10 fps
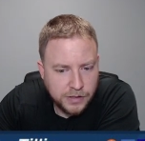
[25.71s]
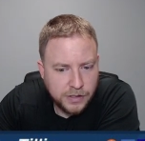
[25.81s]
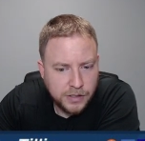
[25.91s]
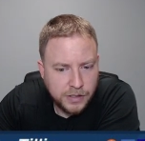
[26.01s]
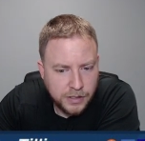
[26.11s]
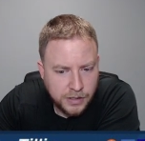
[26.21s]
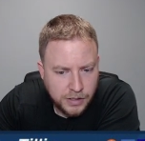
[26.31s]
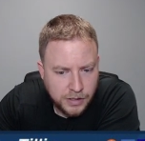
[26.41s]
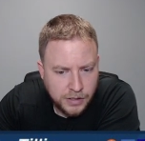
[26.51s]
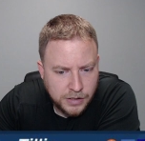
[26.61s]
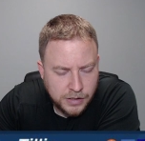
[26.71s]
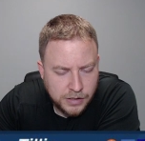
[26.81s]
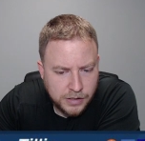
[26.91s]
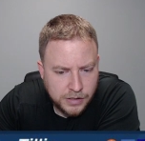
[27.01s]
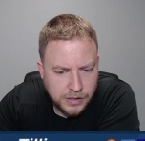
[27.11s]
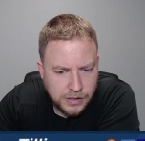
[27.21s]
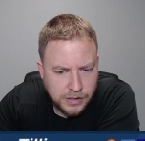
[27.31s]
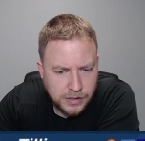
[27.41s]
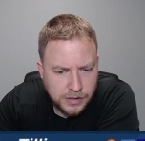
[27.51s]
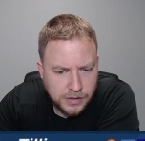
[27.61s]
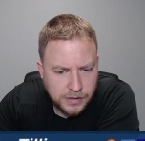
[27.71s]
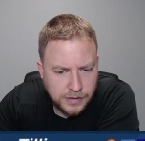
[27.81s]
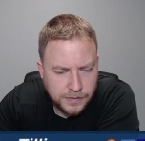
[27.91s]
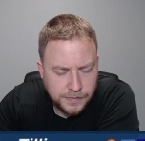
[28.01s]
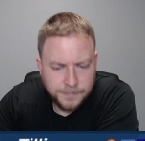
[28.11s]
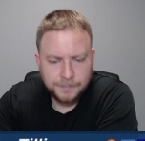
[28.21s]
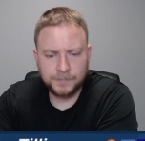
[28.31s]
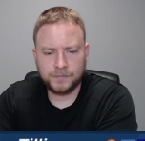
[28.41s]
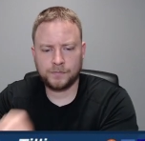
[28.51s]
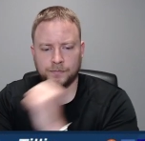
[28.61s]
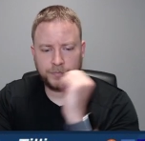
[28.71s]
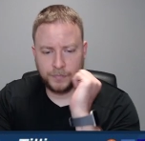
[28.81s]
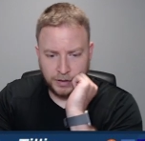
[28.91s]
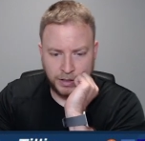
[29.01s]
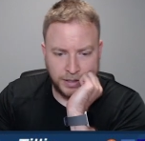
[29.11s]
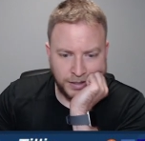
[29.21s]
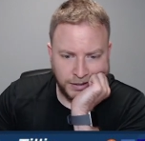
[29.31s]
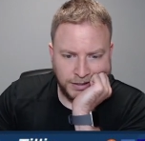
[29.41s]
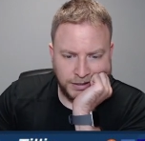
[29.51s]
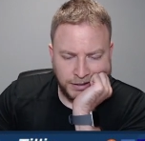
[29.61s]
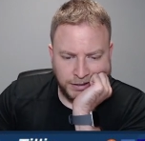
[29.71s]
(silence)